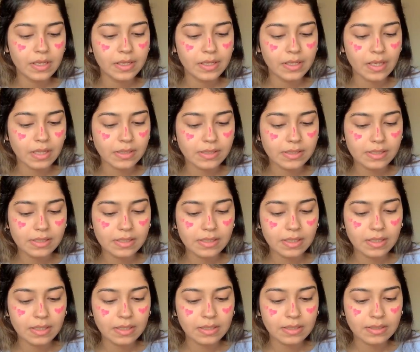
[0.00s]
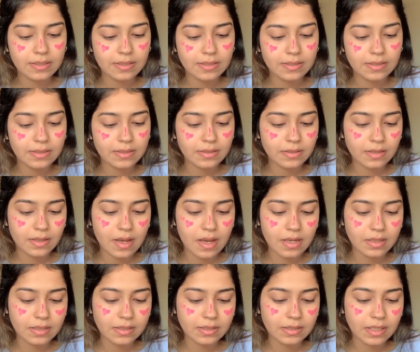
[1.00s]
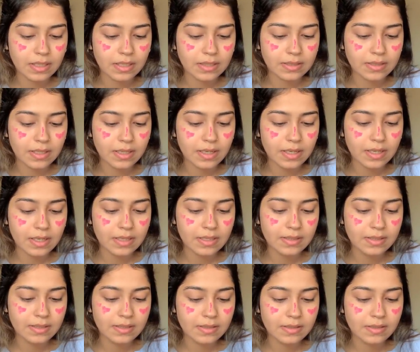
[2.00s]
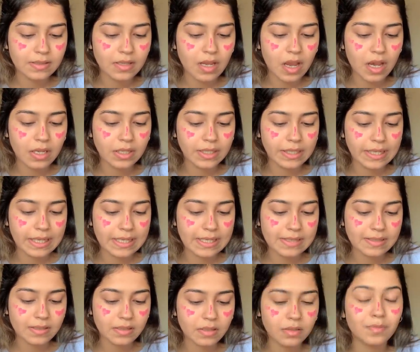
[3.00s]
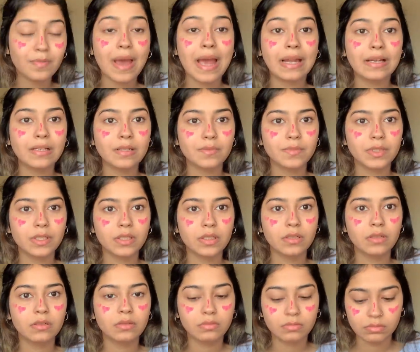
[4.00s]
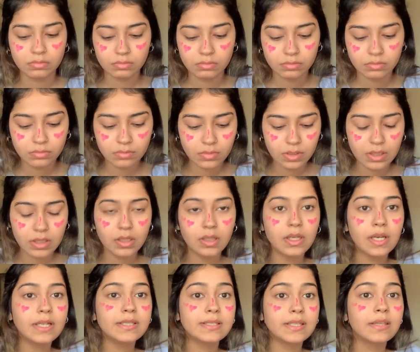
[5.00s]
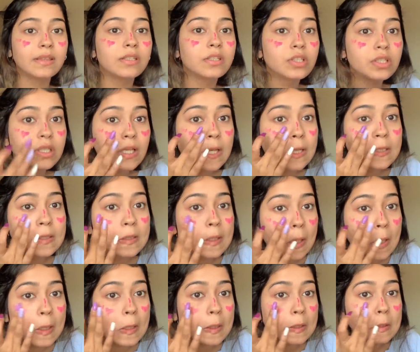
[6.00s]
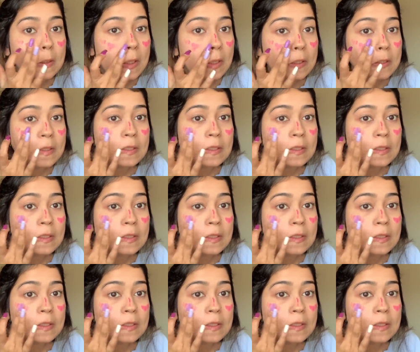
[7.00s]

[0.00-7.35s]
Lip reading: Yes, this is Anastasia. It's Stargazer matte lipstick. It's in the shade Stargazer.